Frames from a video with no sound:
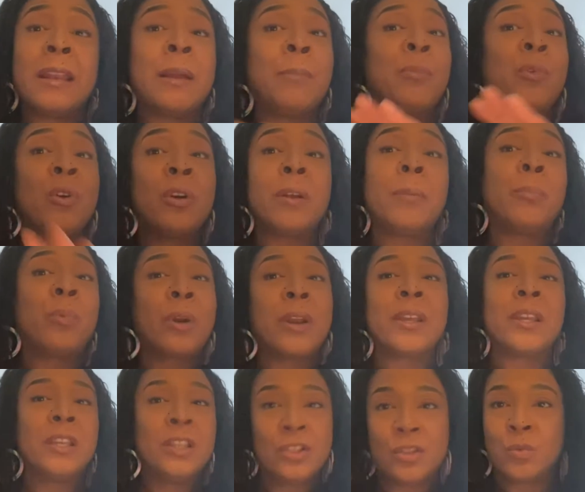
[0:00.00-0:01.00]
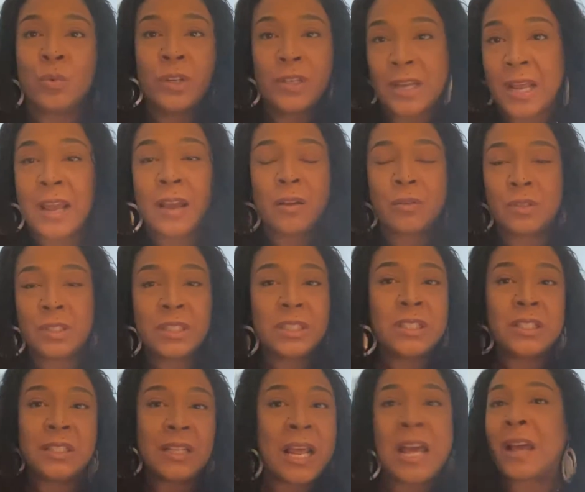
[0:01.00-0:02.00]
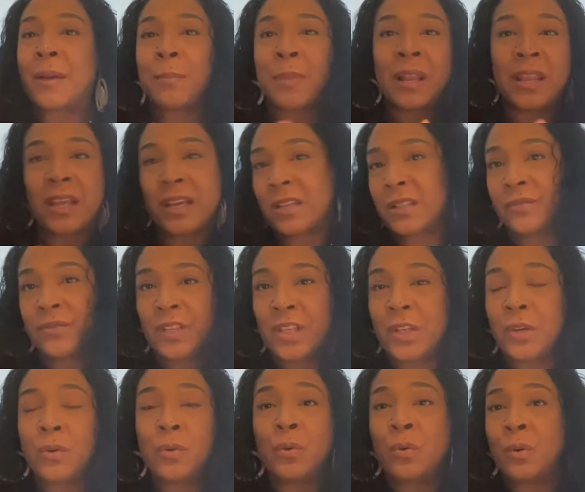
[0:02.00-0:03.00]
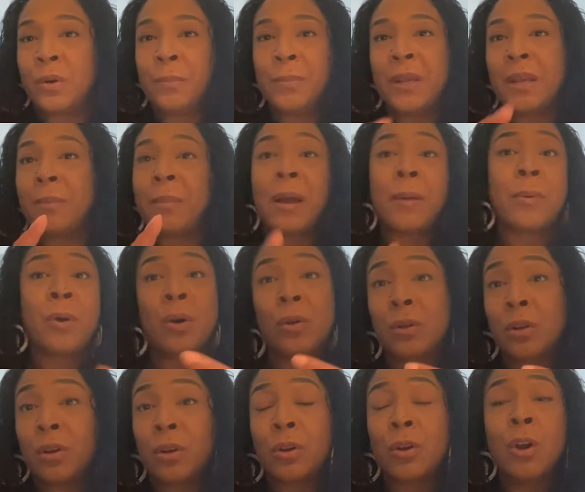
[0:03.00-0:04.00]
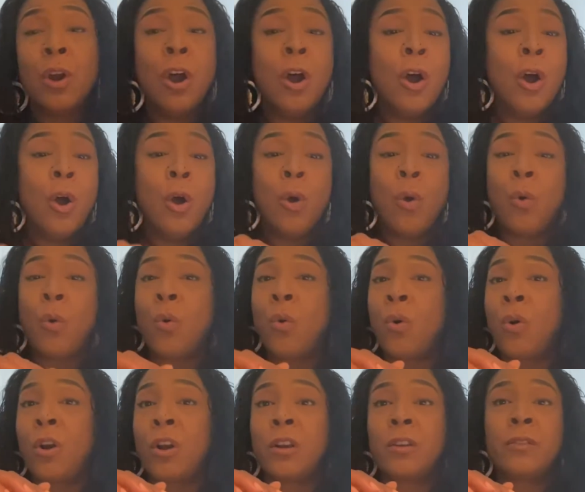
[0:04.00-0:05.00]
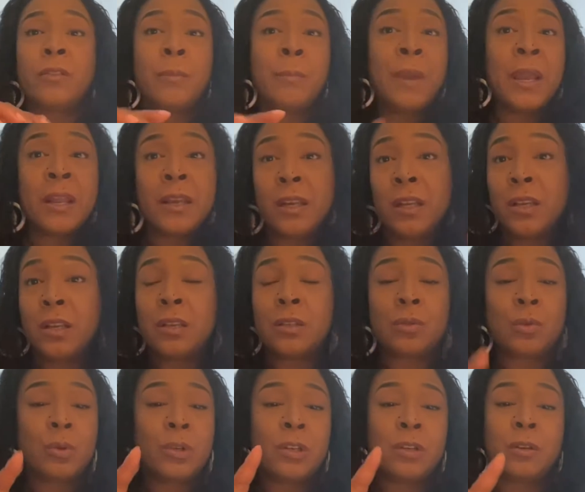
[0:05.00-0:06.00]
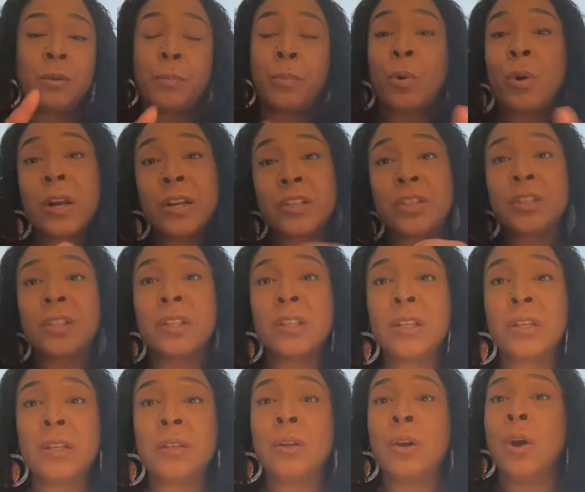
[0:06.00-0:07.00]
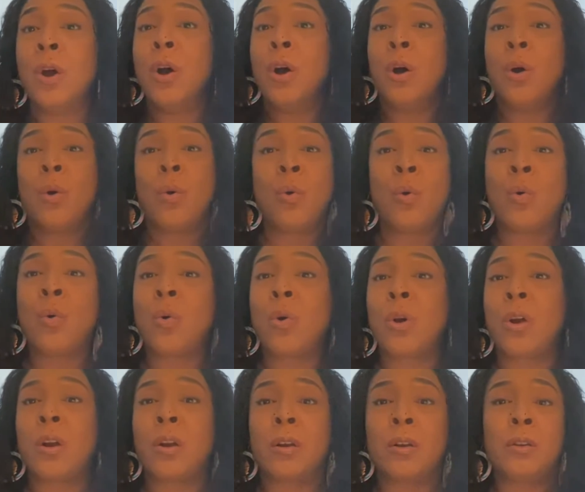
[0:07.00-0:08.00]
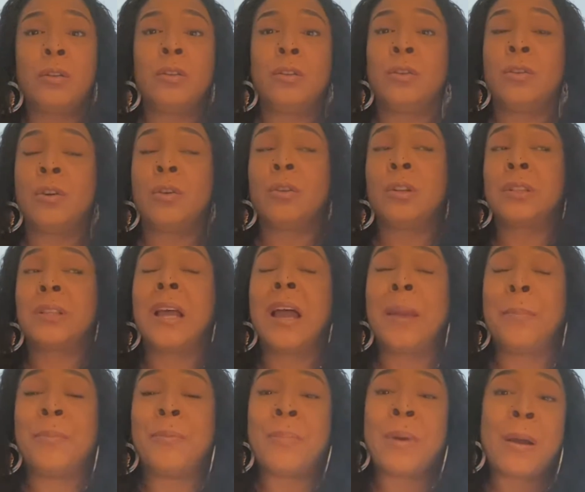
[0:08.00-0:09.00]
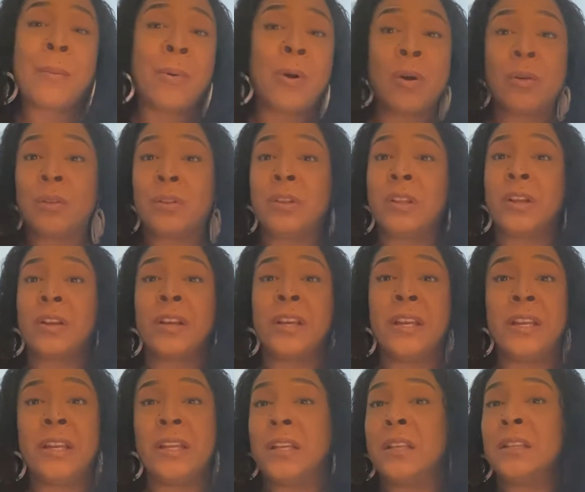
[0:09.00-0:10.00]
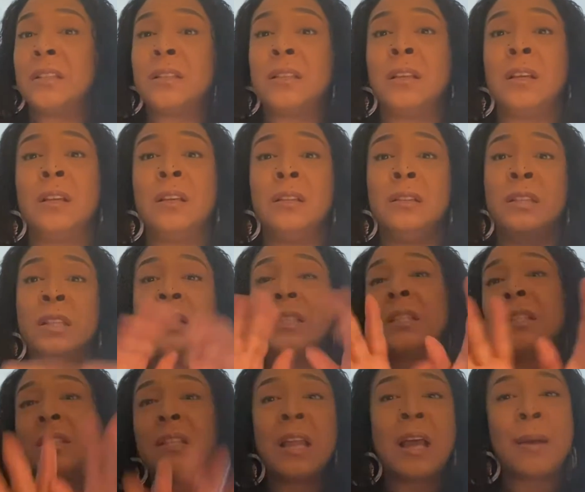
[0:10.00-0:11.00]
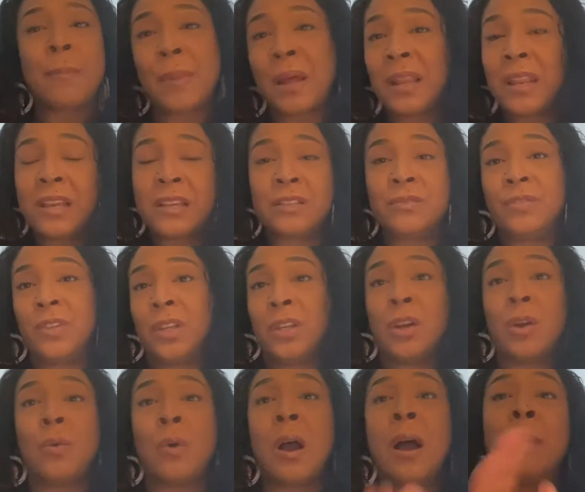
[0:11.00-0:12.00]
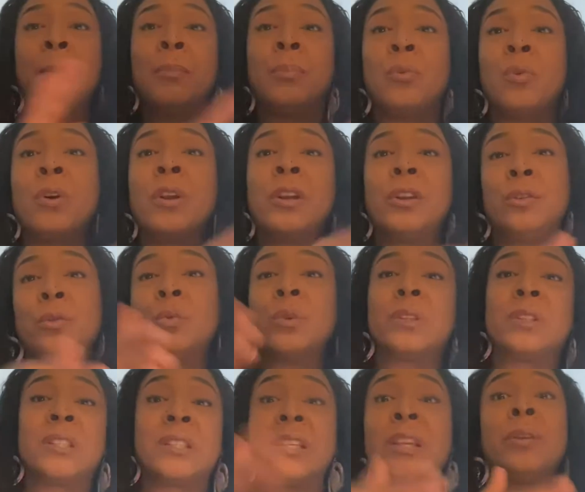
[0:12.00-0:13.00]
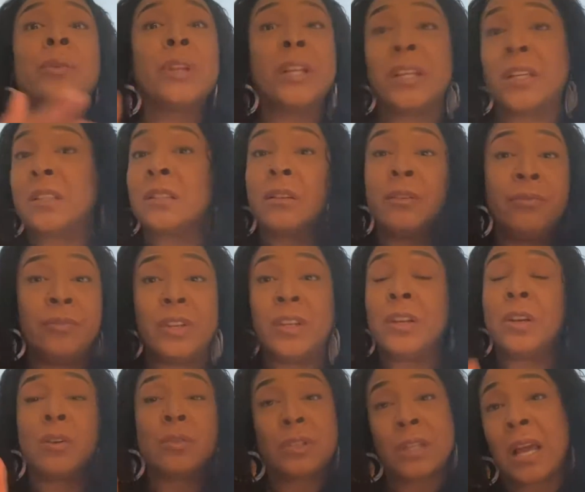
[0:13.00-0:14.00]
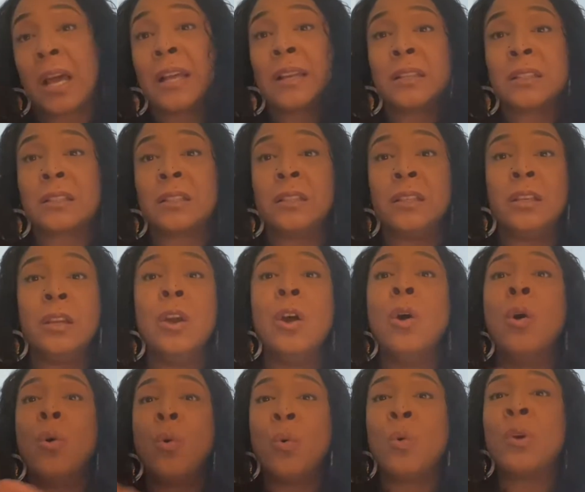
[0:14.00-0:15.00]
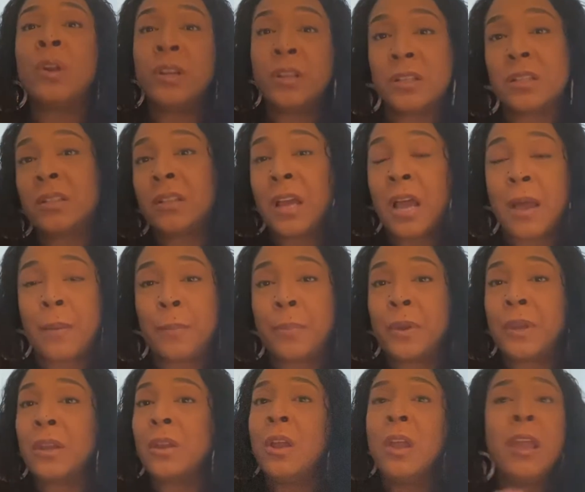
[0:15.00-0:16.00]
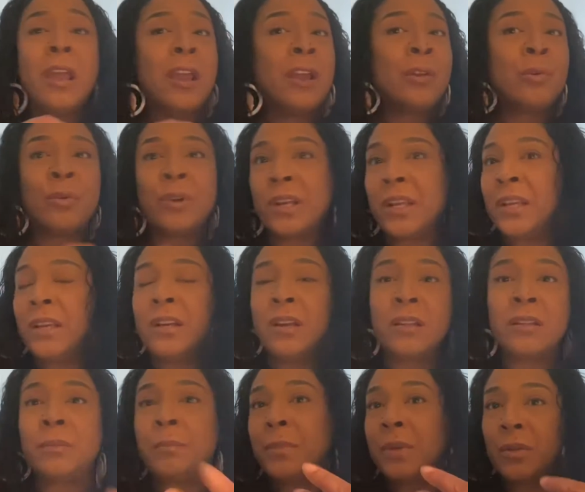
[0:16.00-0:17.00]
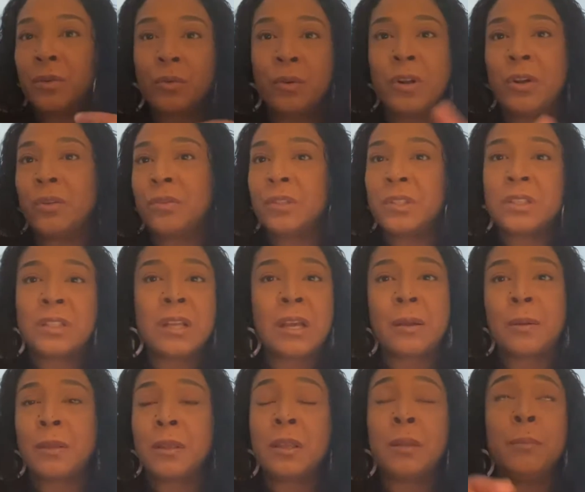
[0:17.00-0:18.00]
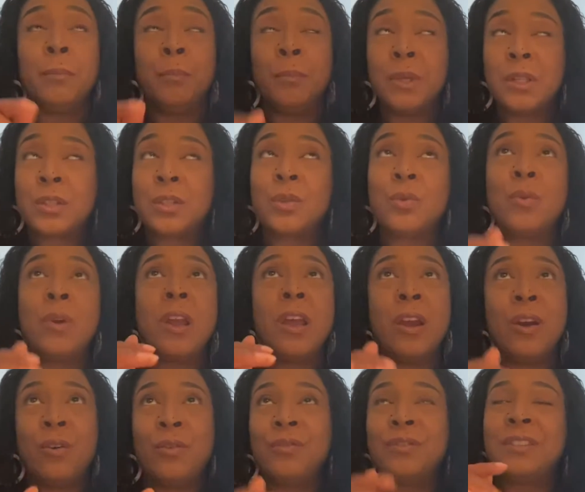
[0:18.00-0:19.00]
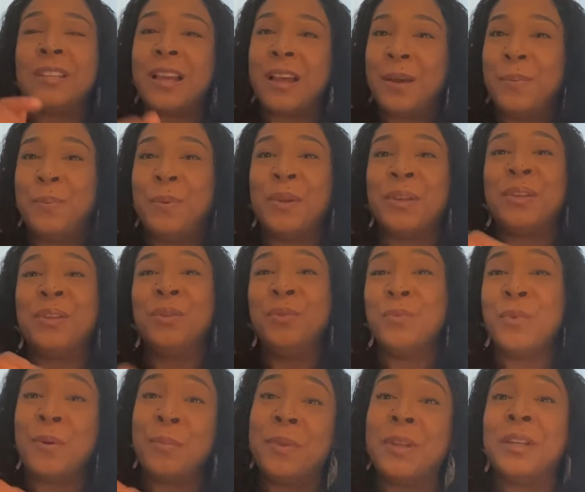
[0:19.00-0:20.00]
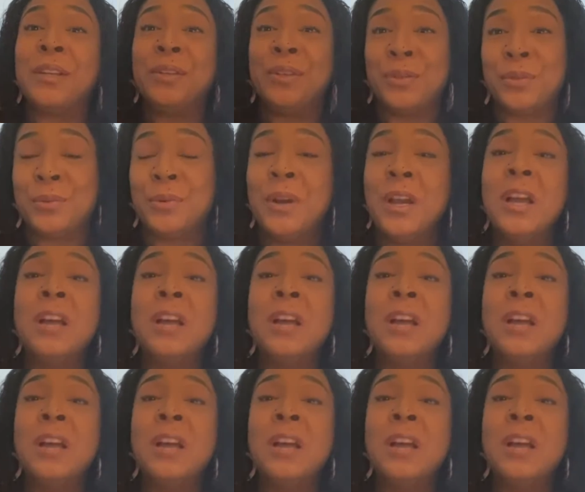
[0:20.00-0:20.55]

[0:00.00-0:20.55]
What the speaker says: I'm going to break each one down. This is not my last video on being bipolar or the manias or the depression or, you know, the type of bipolar there is. This is not my last video. I'm going to do a series of videos, honestly, on this topic and on any other mental health topic you want me to do.